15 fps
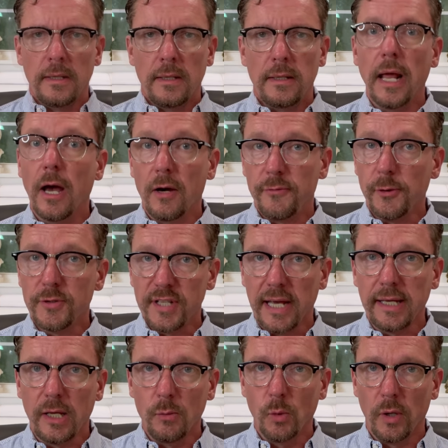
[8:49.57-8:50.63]
Now, if you're
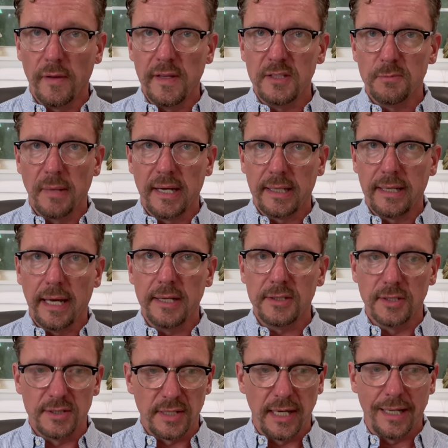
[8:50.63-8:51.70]
taking one of these
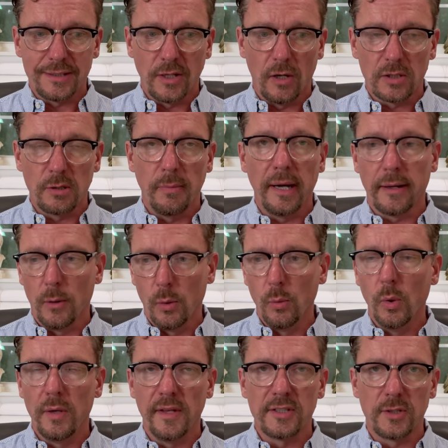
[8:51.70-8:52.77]
medications that I talked about, or
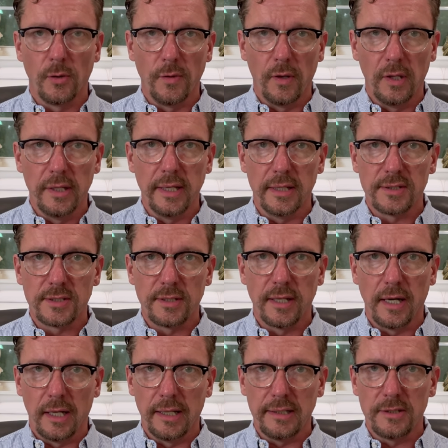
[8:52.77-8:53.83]
one that's on the list that
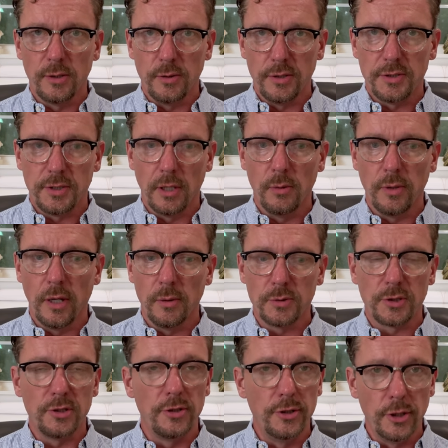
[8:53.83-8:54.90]
I linked to in the show
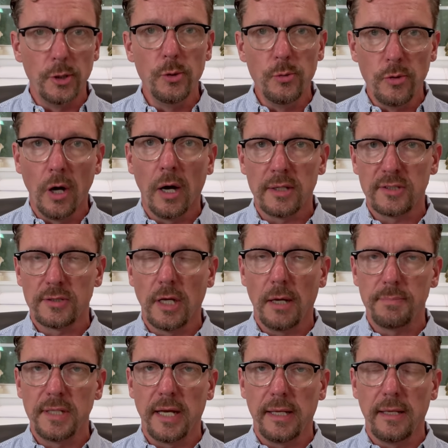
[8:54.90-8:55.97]
notes, do not
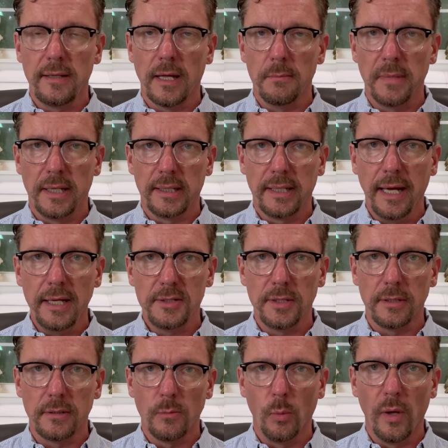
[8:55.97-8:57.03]
stop taking that
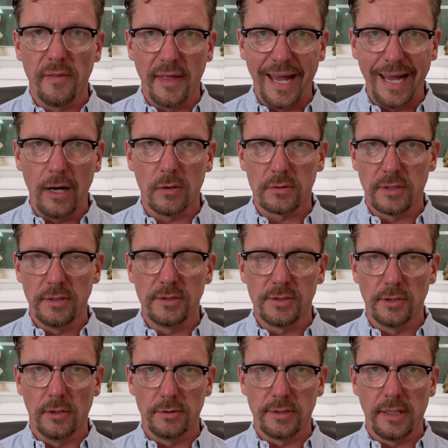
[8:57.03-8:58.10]
medication without
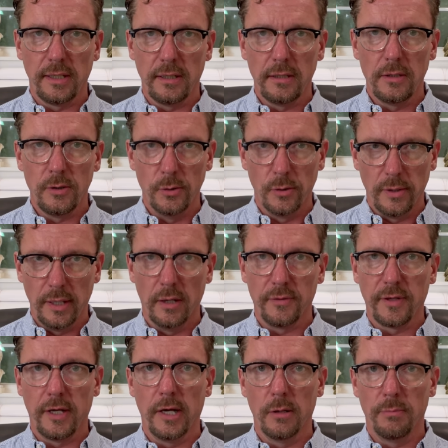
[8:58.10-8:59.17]
consulting your
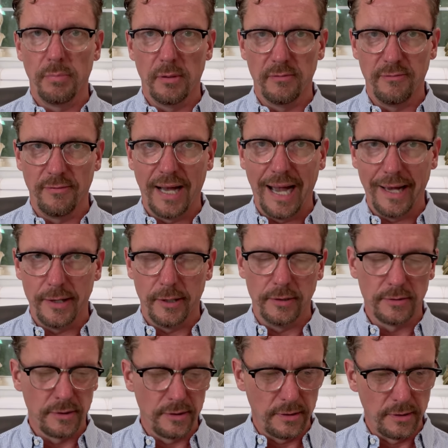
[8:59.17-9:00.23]
healthcare provider.
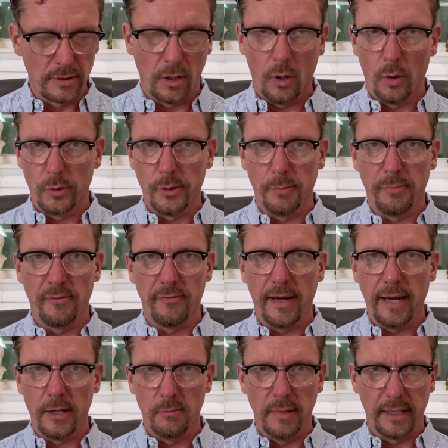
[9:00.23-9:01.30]
Call your
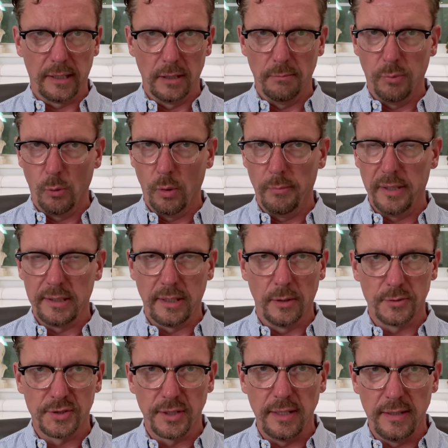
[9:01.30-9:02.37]
provider, make an appointment, go
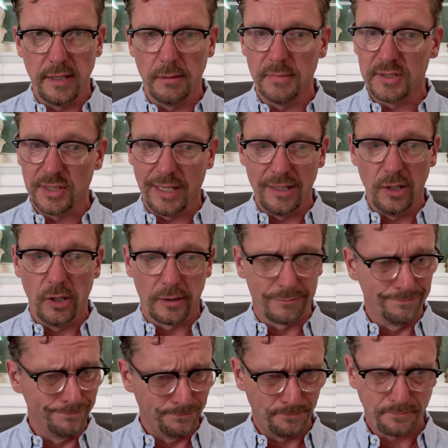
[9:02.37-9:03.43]
see them and say, look,
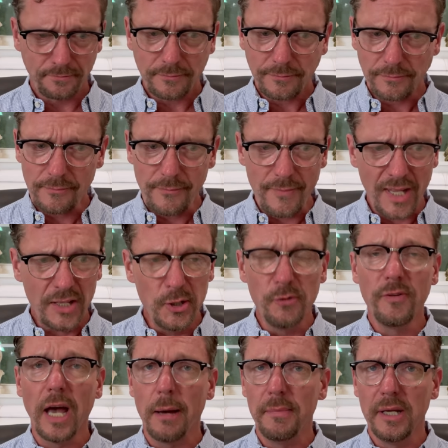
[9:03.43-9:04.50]

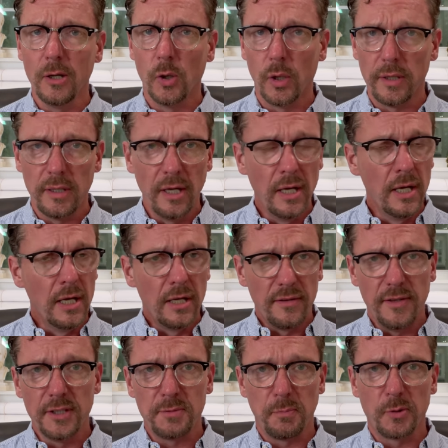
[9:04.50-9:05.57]
you've got me on
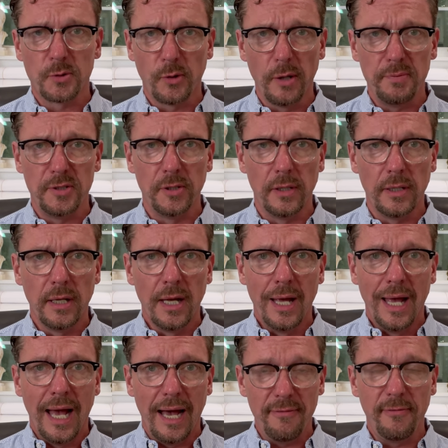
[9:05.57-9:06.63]
this prescription.
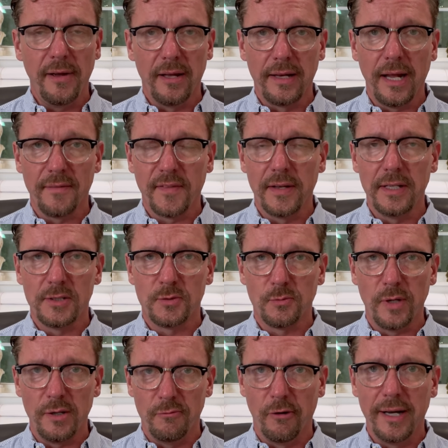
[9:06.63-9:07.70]
I found out that it's,
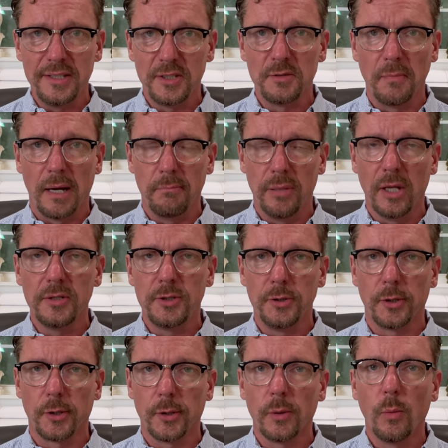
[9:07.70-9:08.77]
it raises my blood
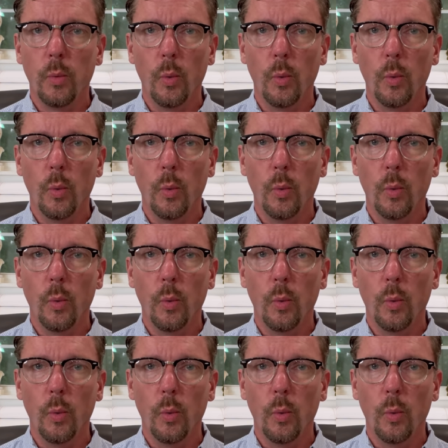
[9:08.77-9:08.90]
sugar.